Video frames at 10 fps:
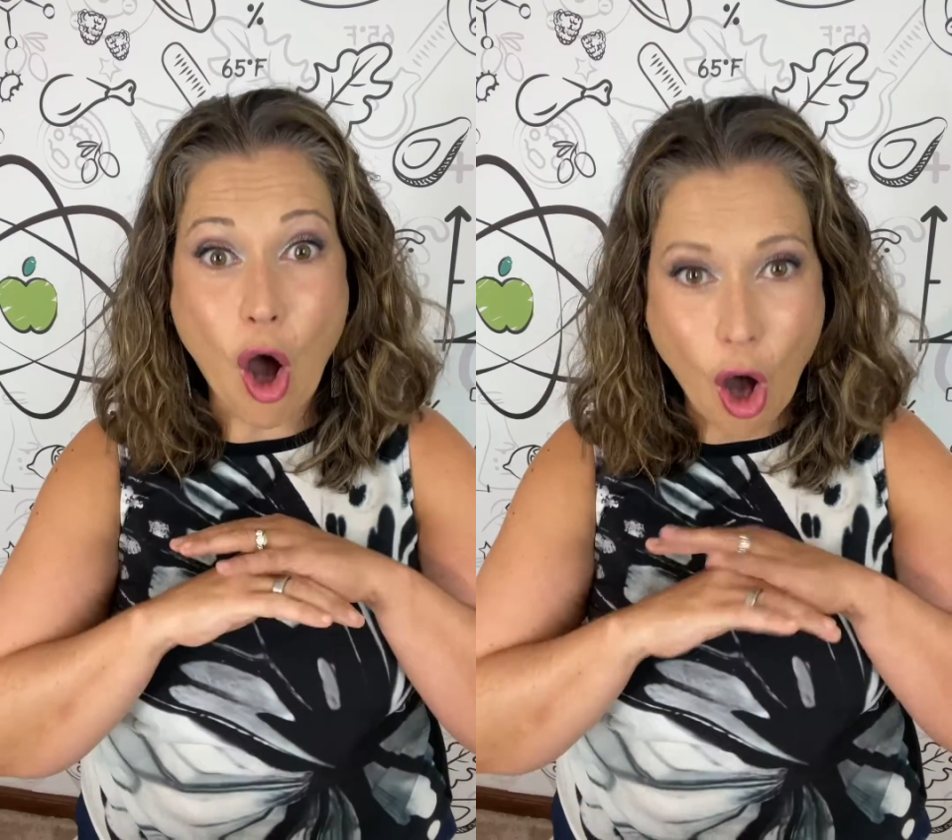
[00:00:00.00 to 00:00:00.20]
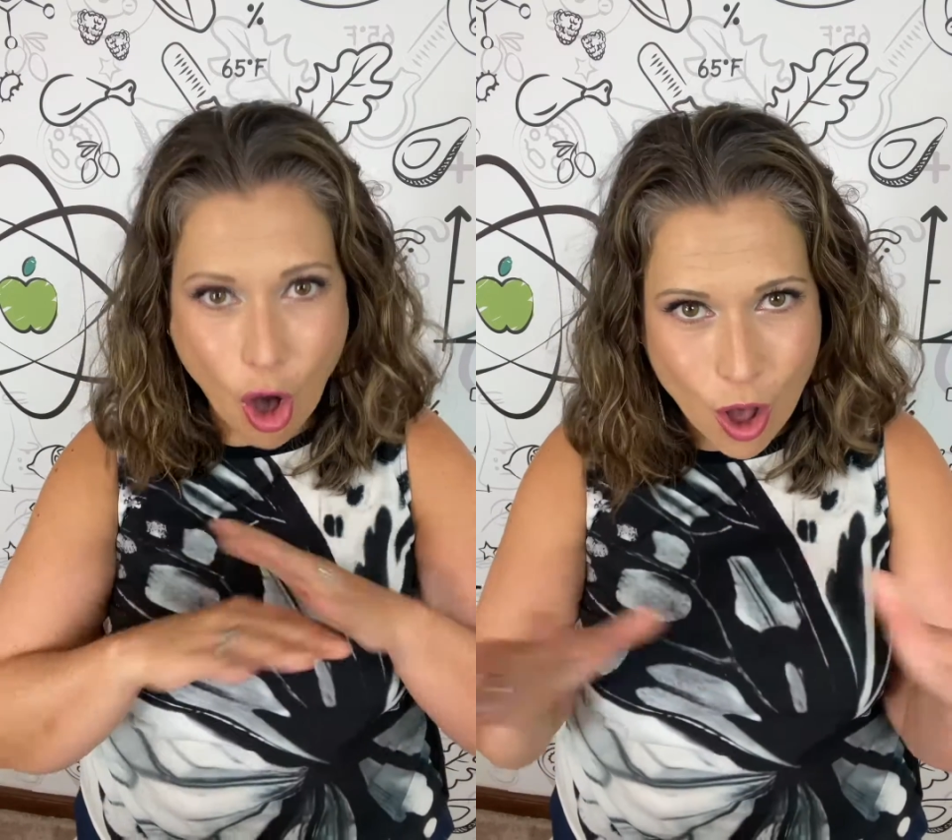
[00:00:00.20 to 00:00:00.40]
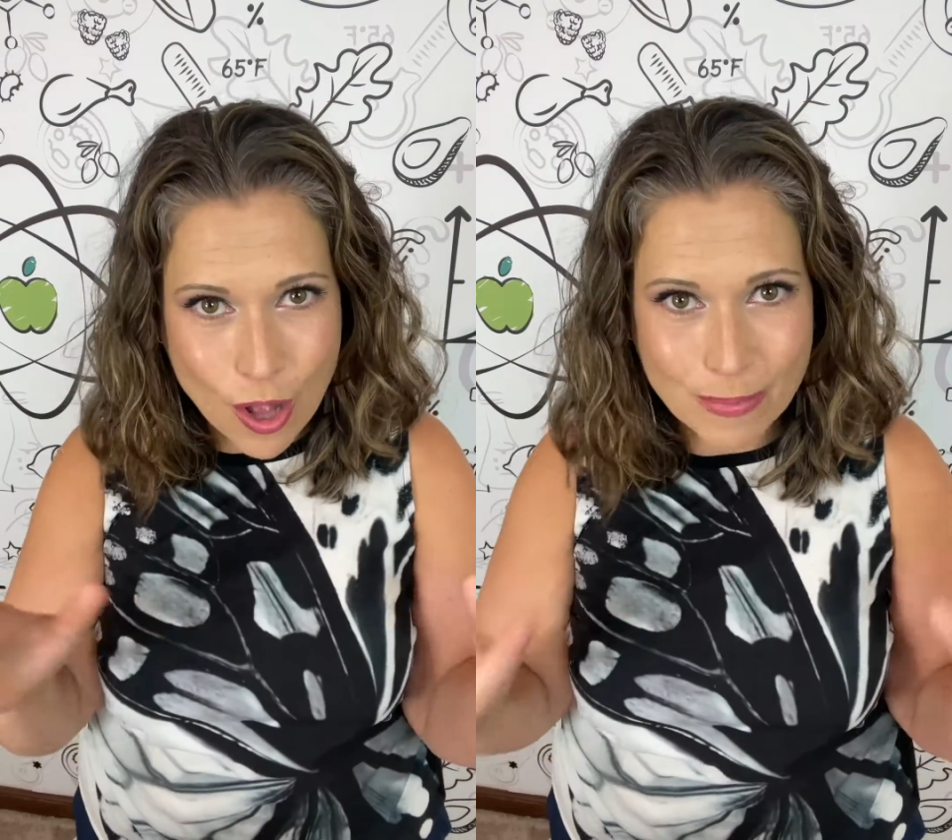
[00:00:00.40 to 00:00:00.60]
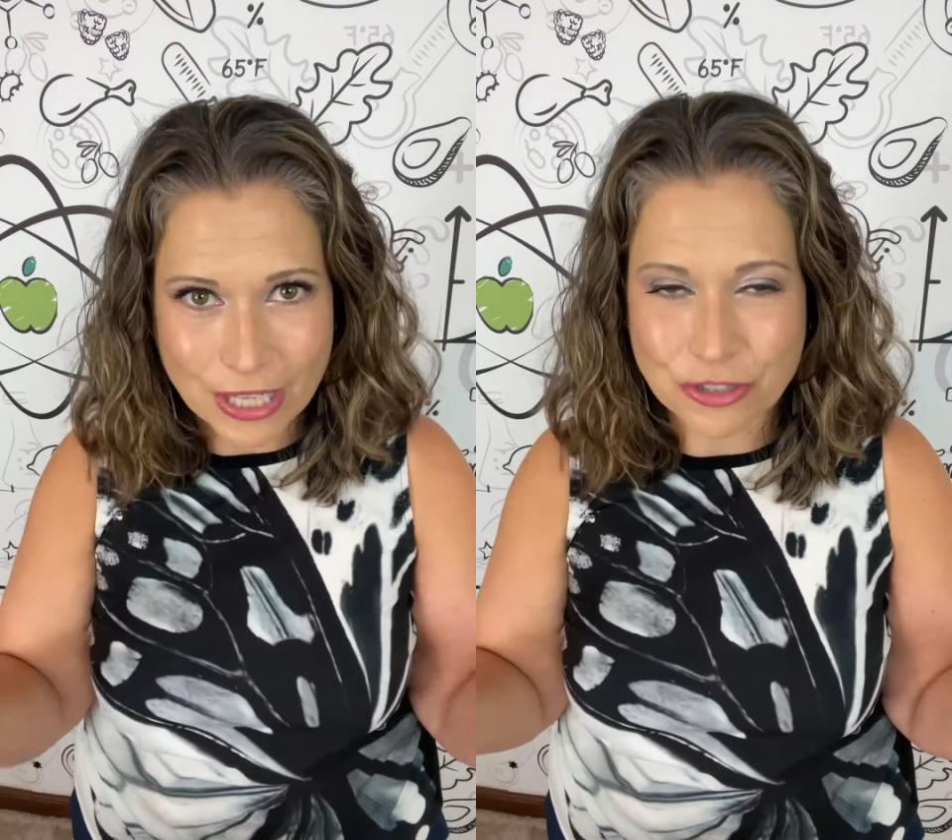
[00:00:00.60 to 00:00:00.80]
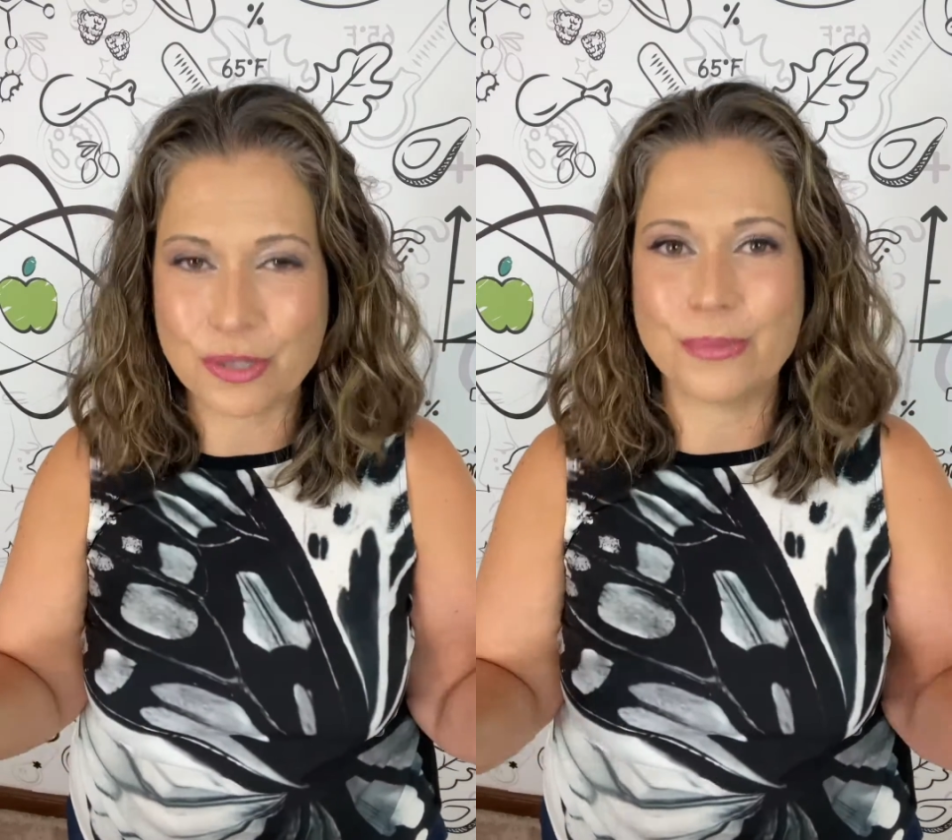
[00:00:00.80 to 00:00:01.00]
all
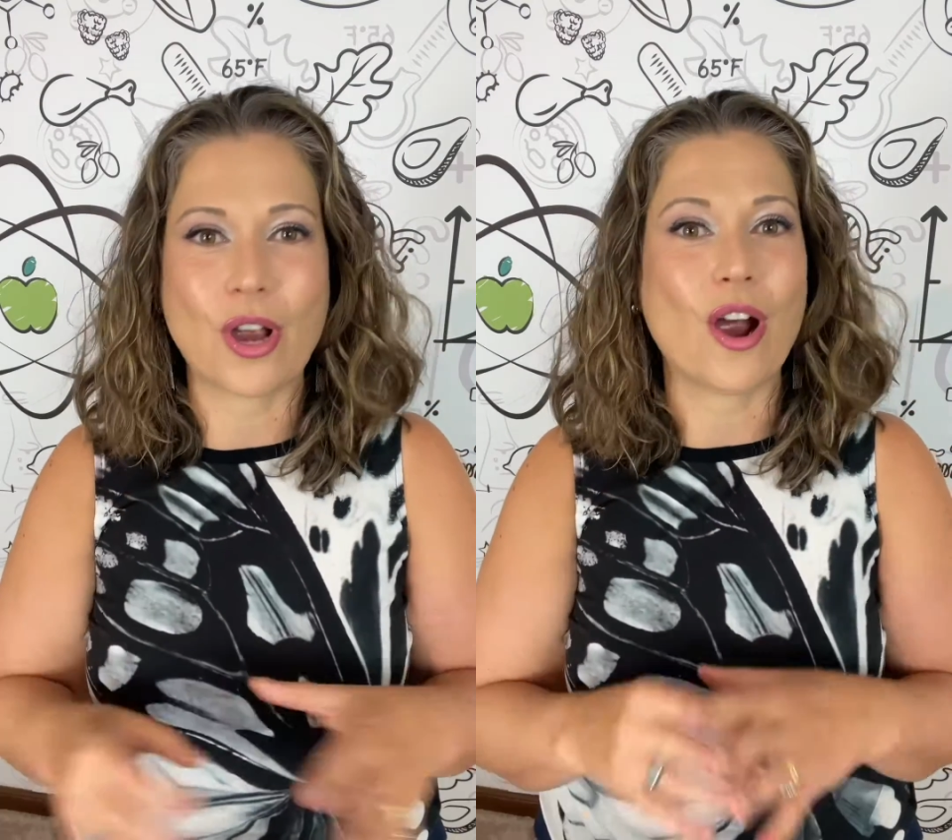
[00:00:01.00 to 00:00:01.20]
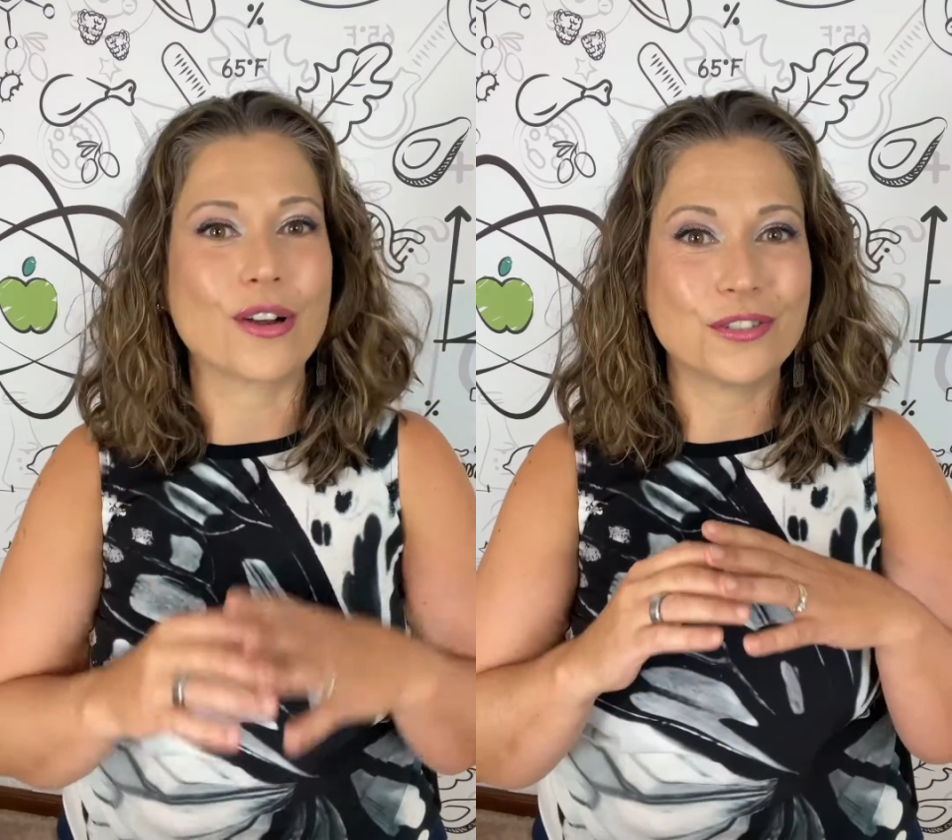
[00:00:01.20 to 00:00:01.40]
mushrooms are